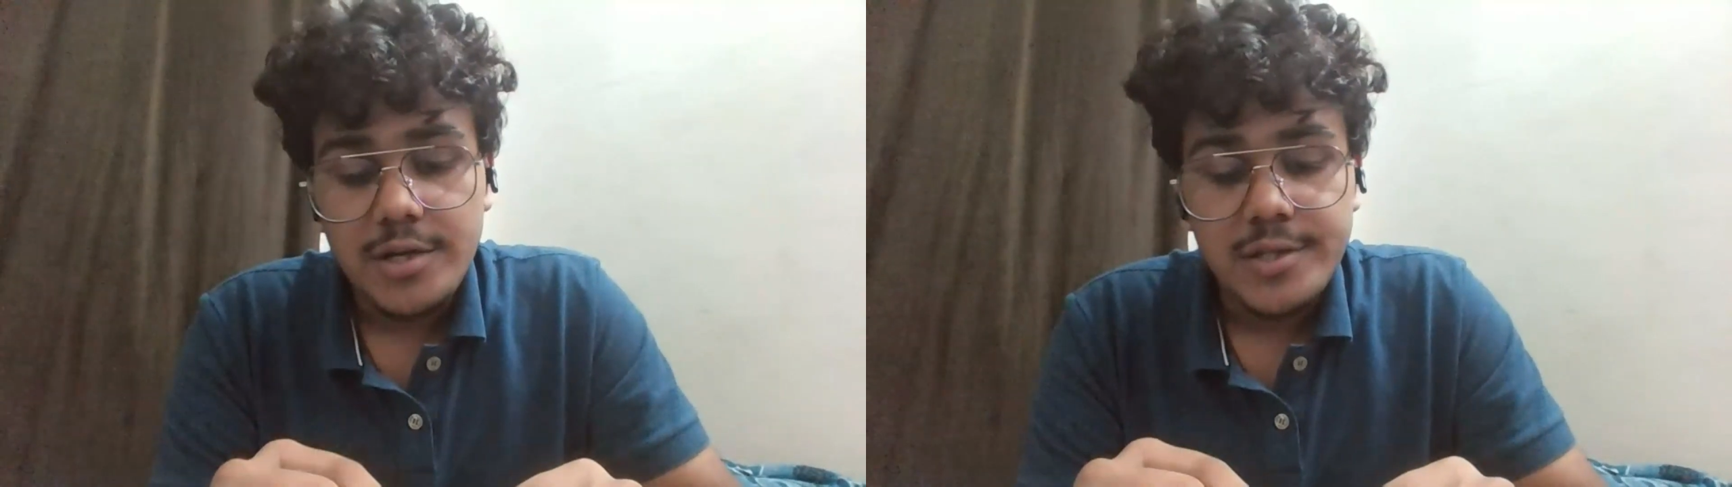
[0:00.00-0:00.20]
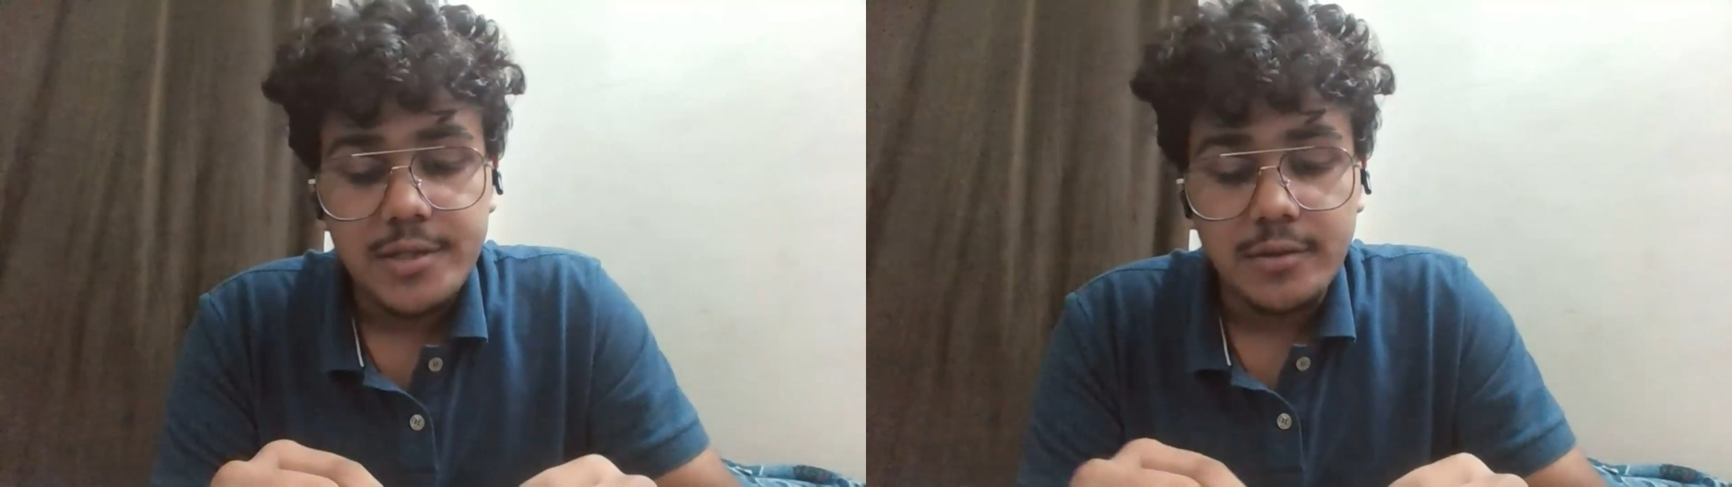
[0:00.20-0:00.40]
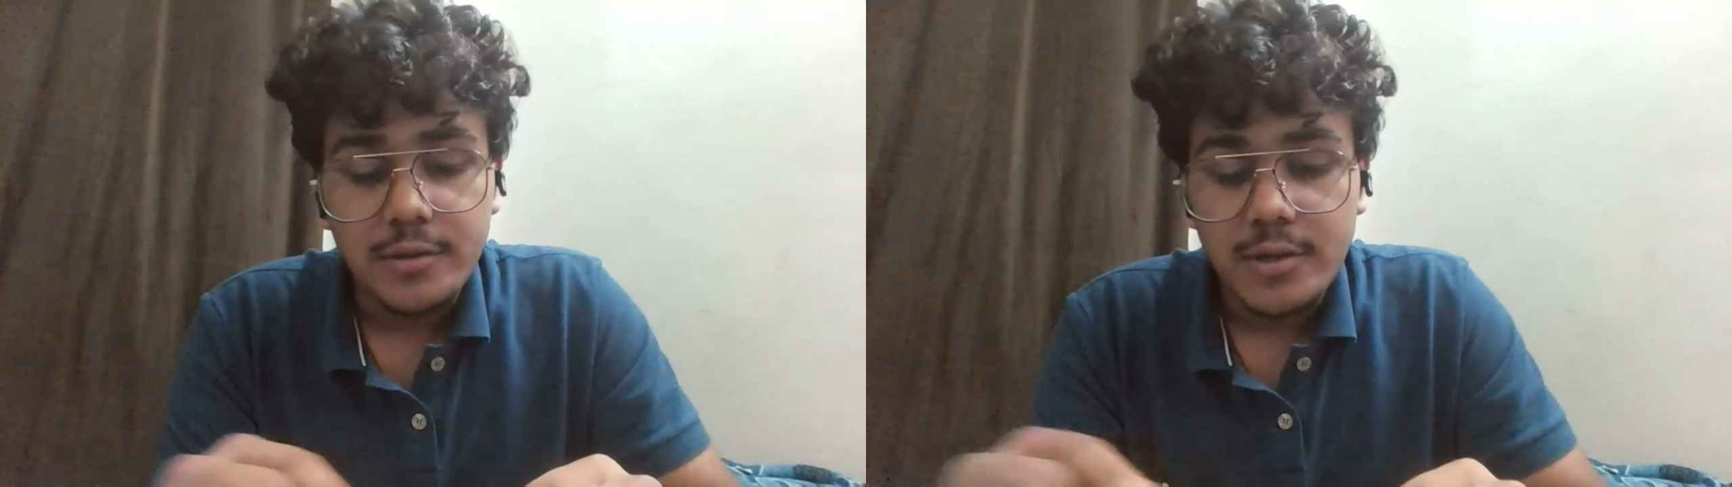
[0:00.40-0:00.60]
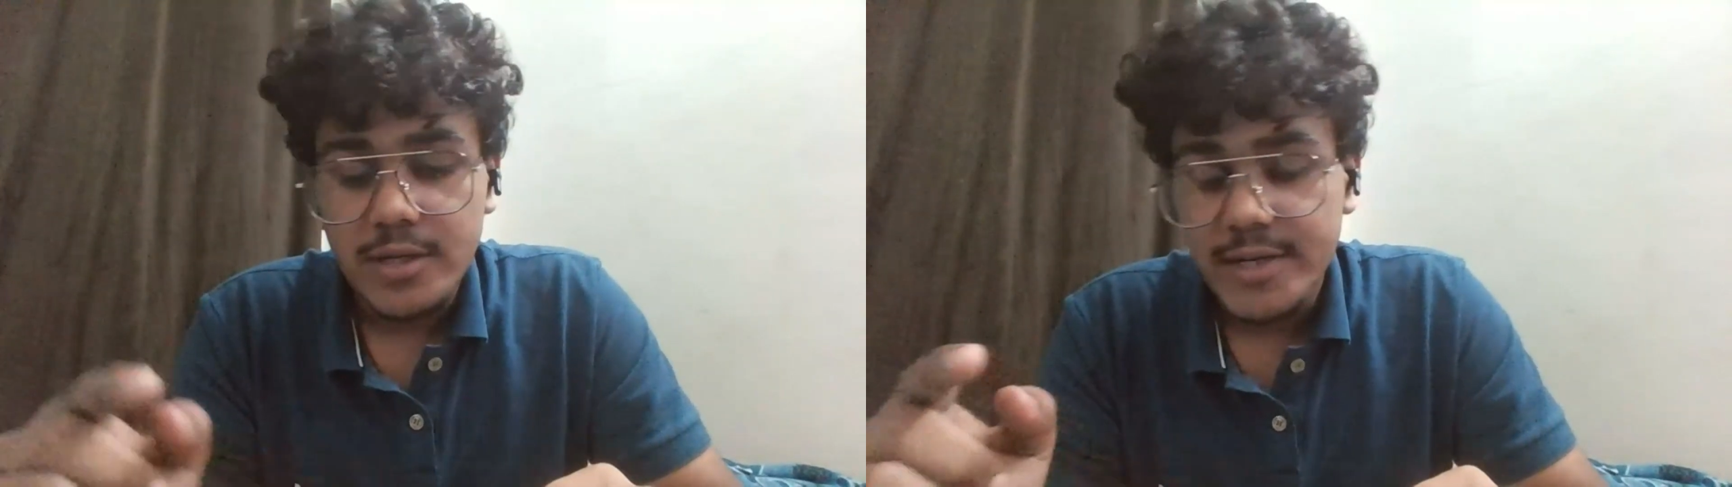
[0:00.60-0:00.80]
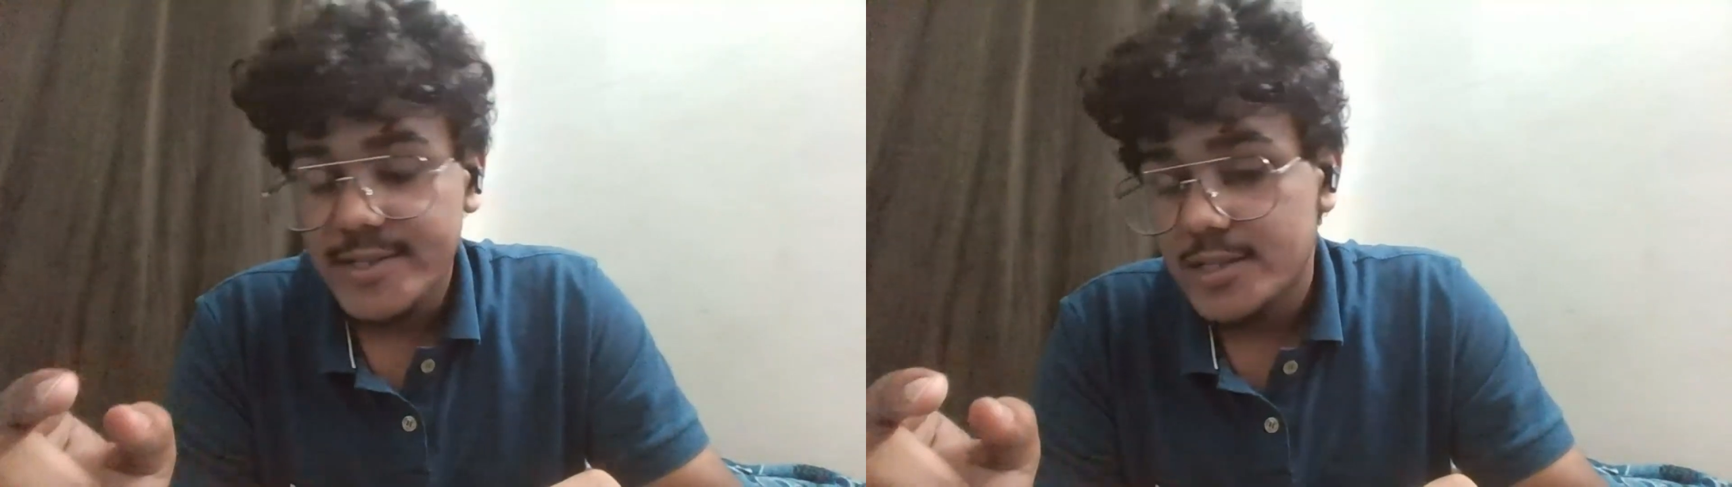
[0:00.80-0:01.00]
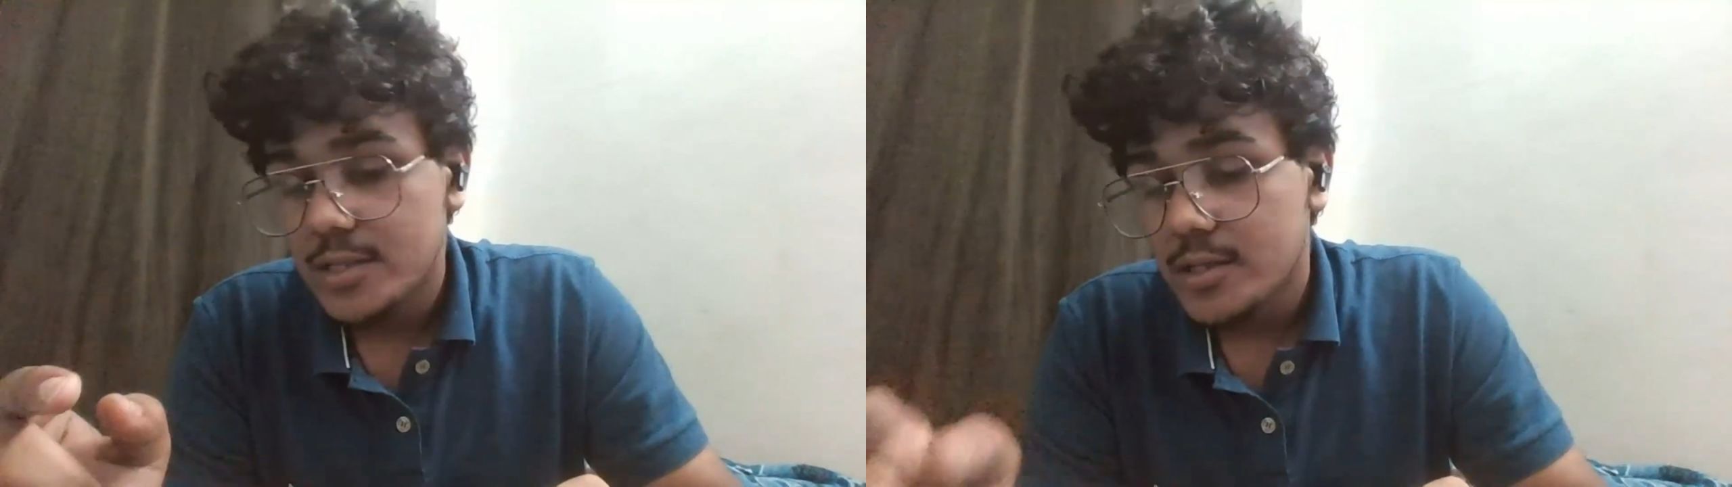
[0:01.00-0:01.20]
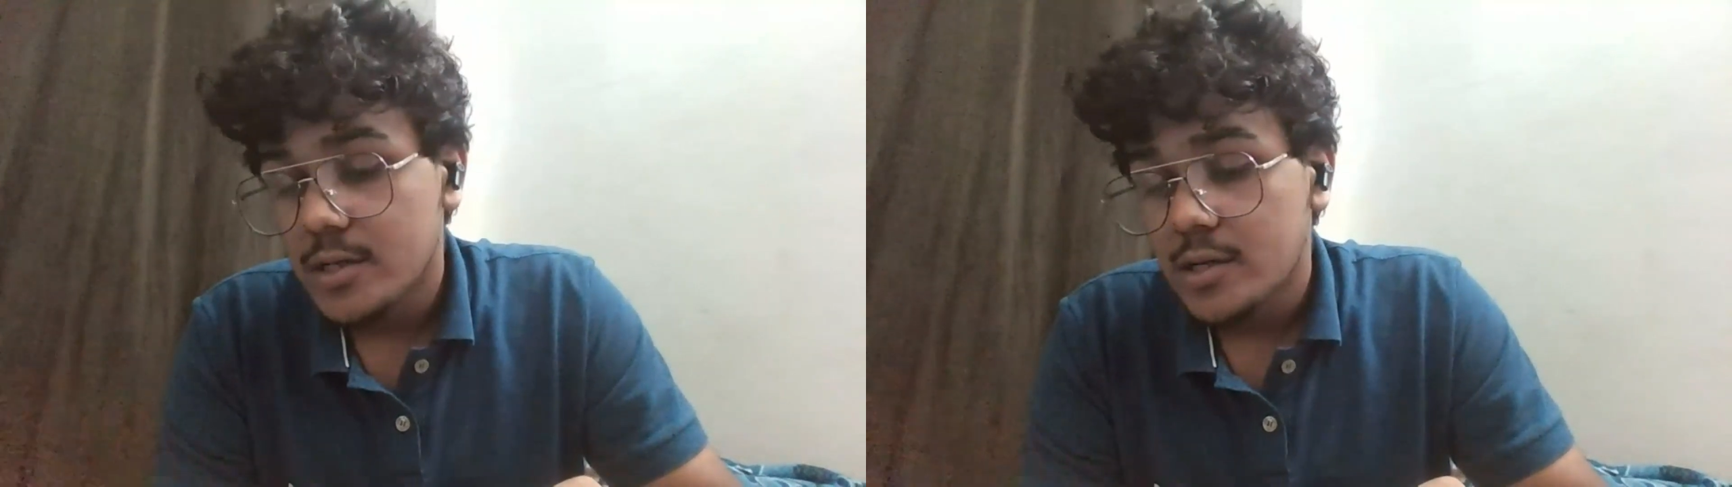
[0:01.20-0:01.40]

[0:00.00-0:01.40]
So let's